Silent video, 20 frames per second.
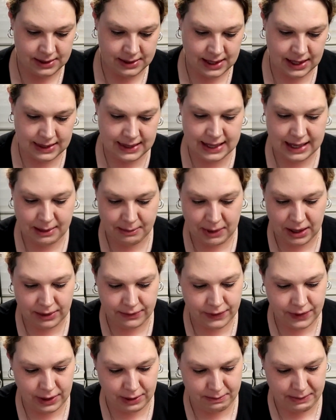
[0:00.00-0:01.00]
I think I might
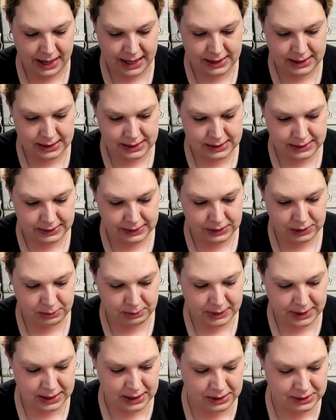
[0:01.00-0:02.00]
have hurt Bandit a little
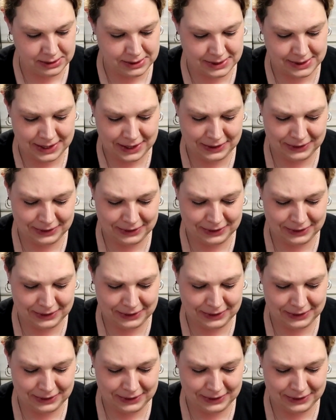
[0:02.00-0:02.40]
bit.